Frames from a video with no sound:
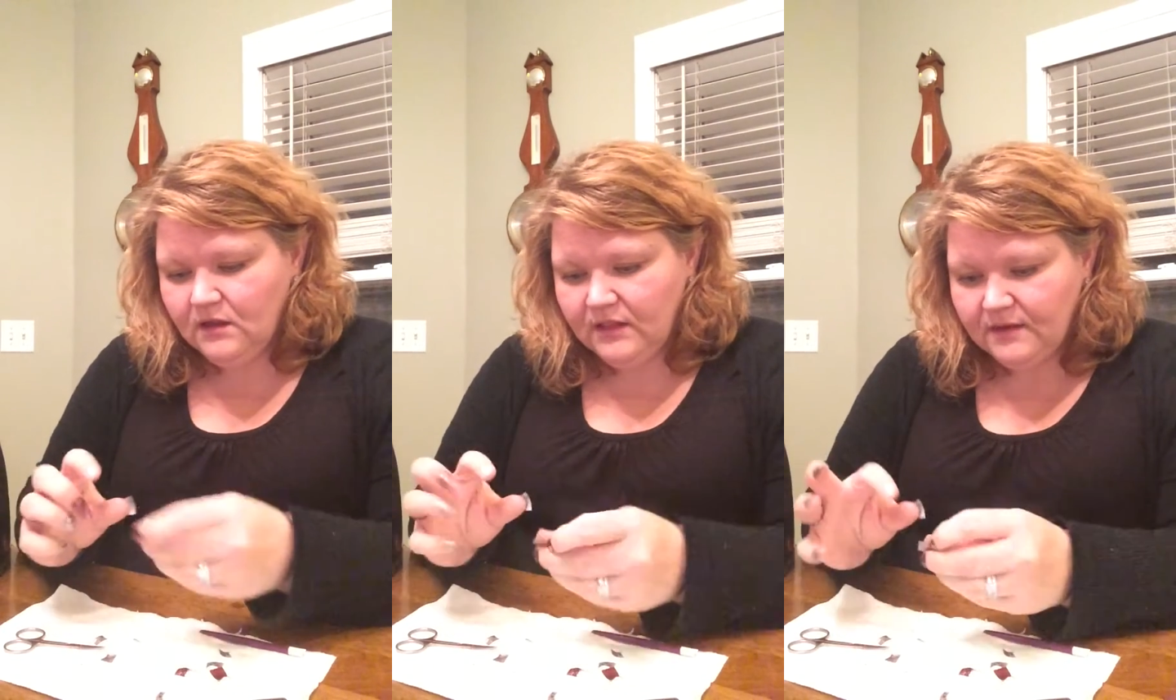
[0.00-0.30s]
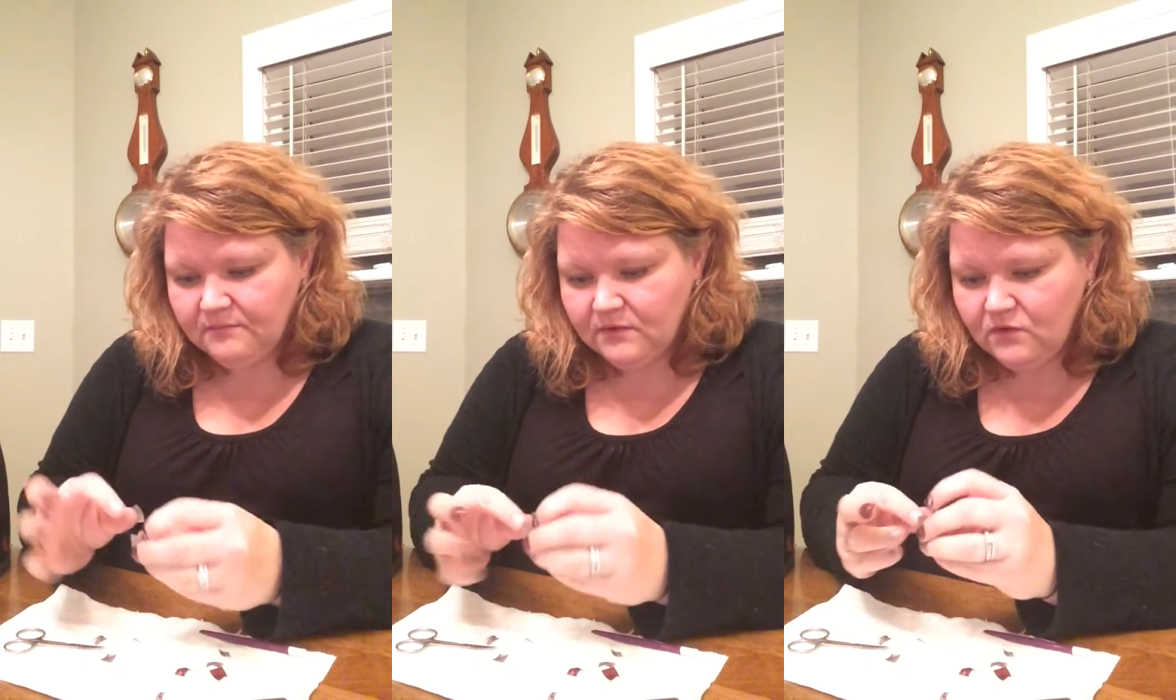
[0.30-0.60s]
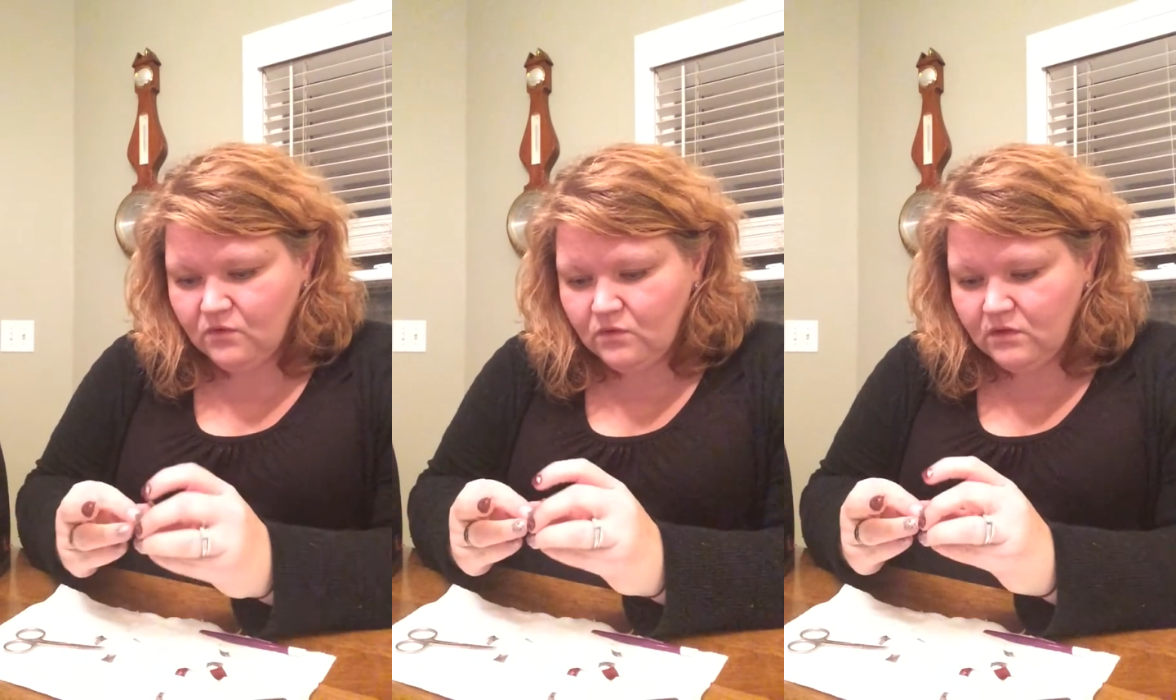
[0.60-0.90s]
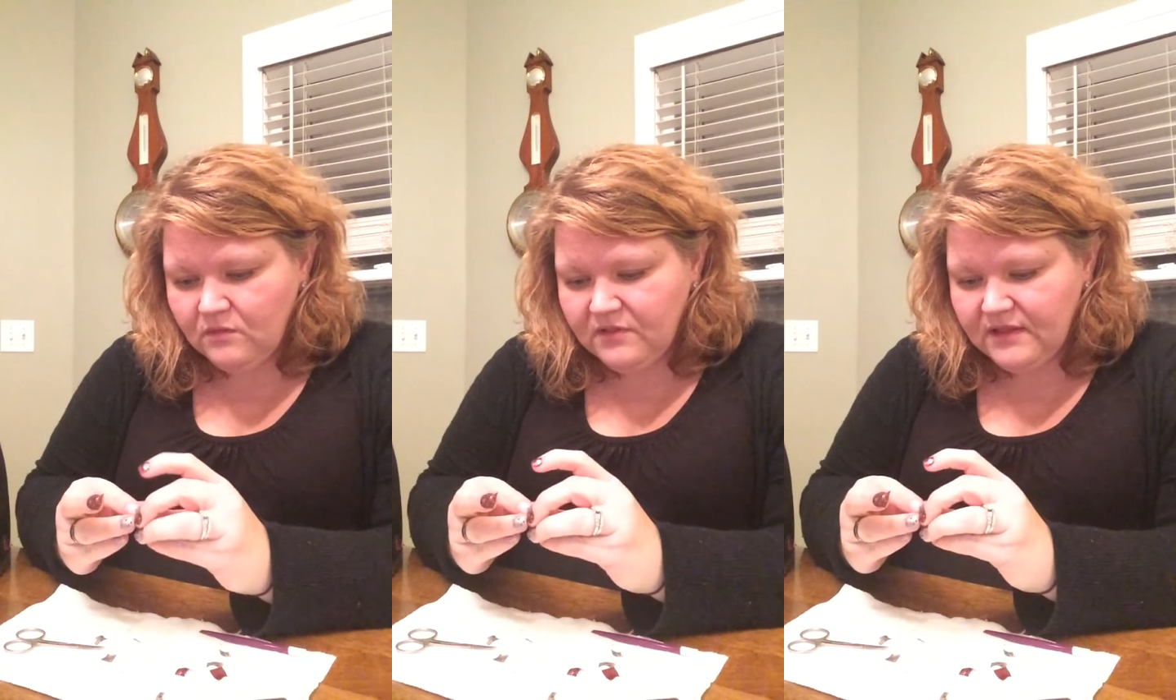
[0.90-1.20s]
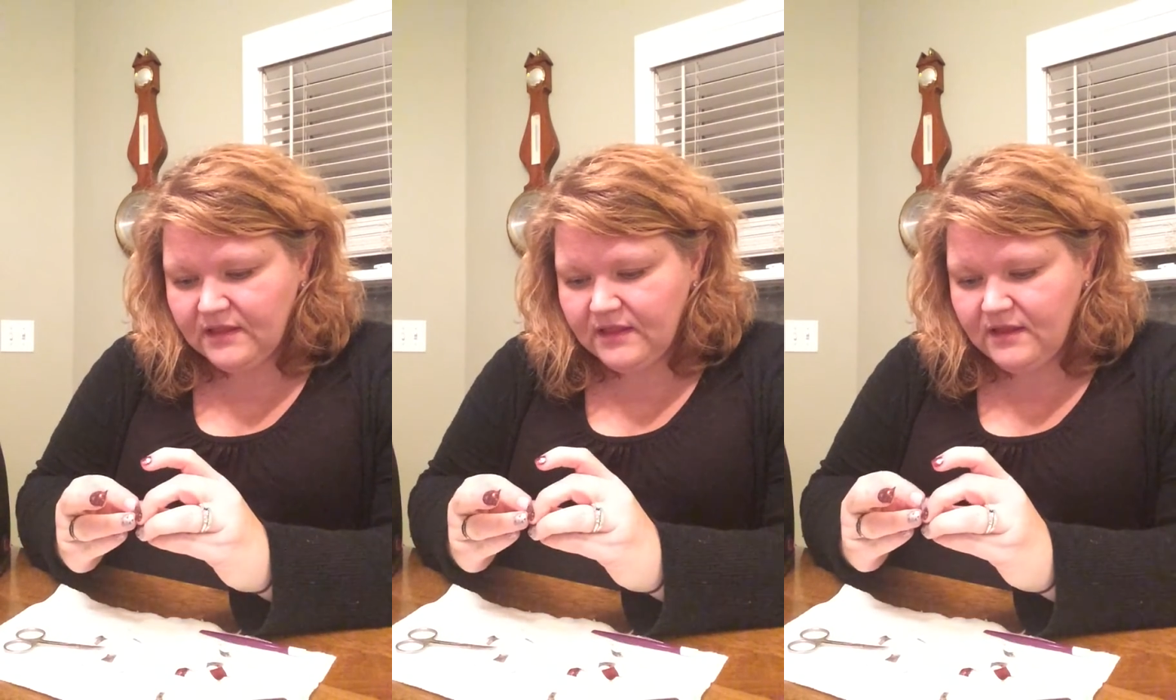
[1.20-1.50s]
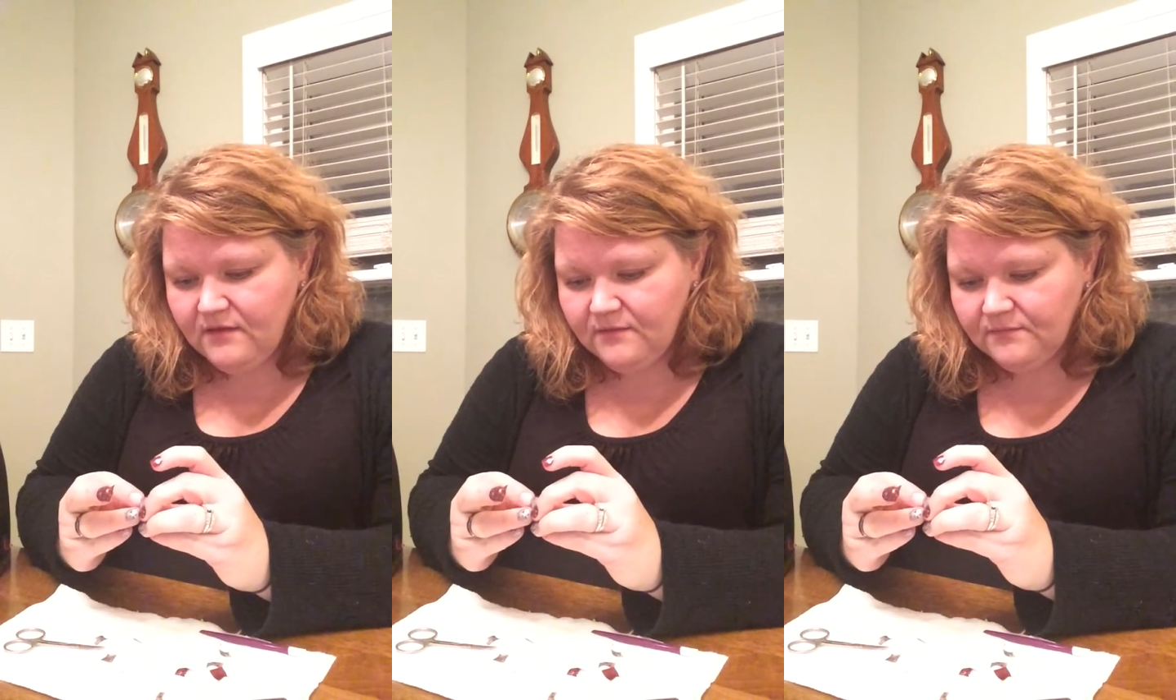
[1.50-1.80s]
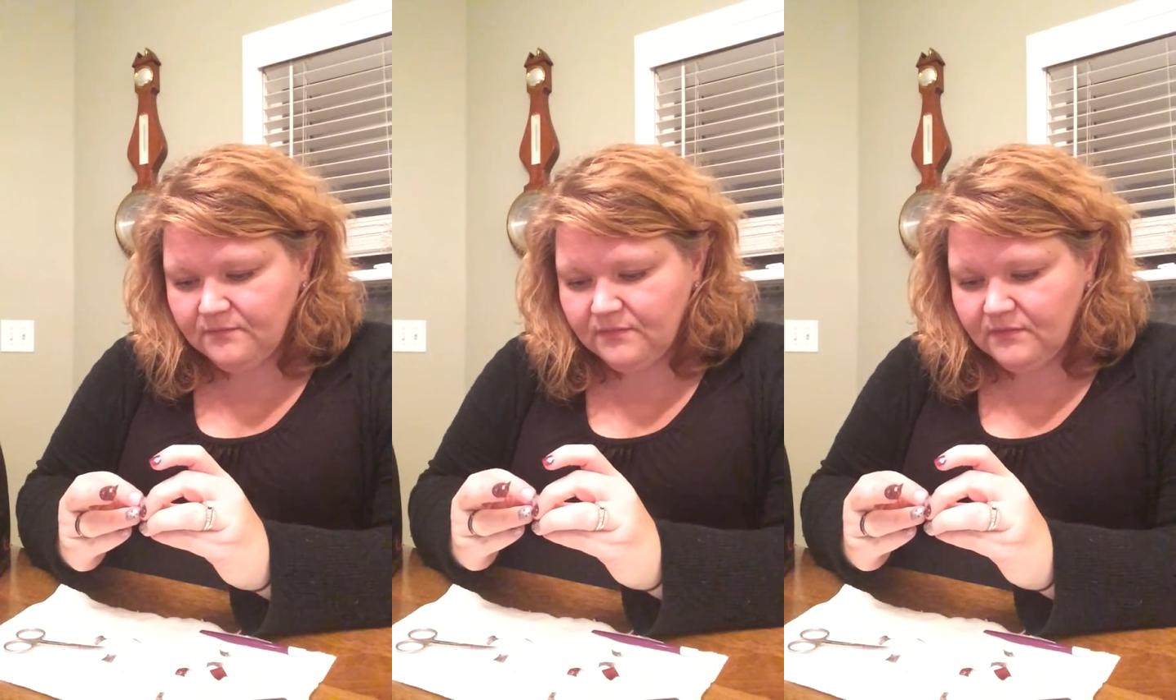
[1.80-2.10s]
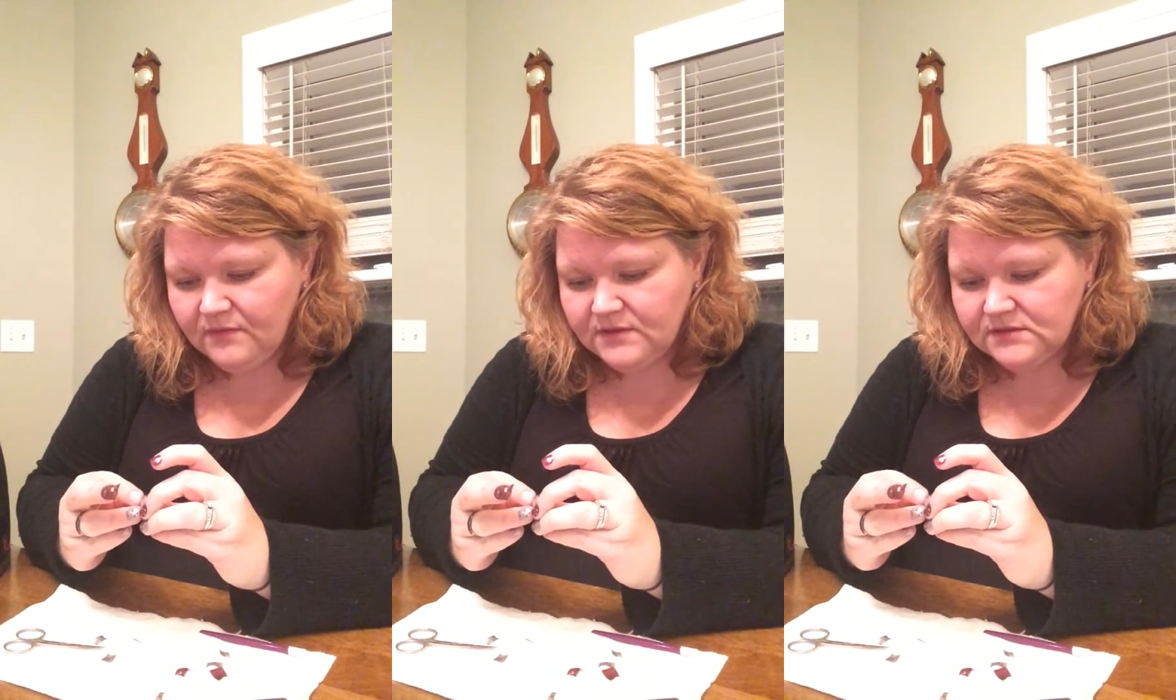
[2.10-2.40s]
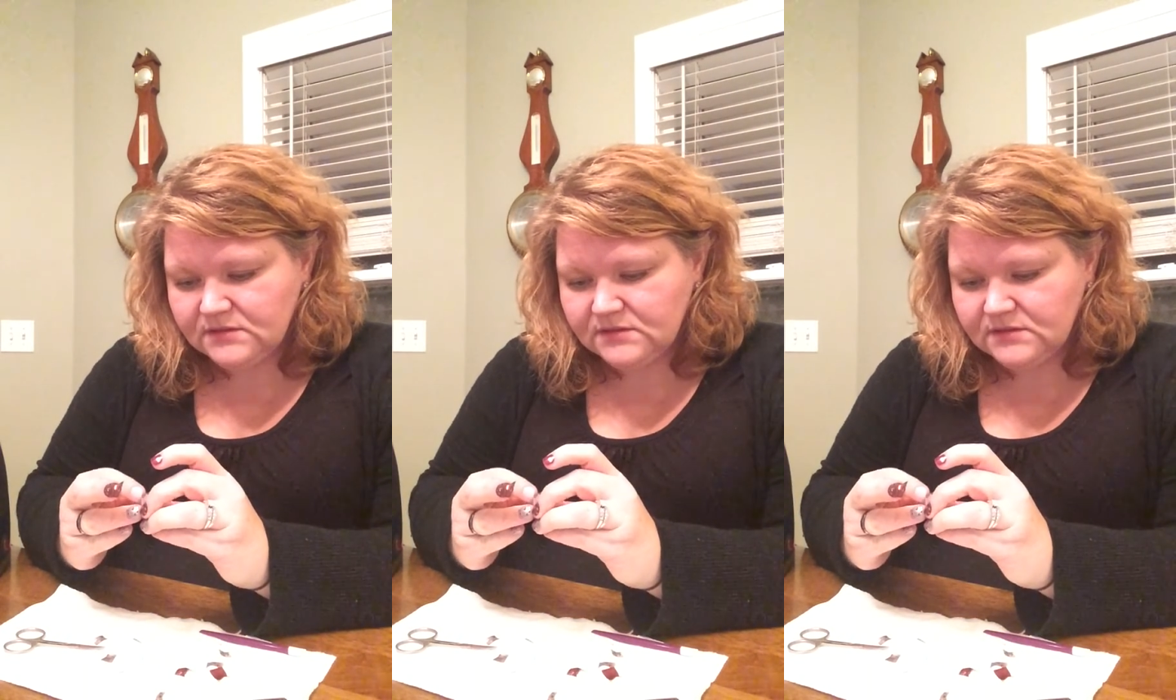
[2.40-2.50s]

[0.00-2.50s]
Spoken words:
Let him cool completely. This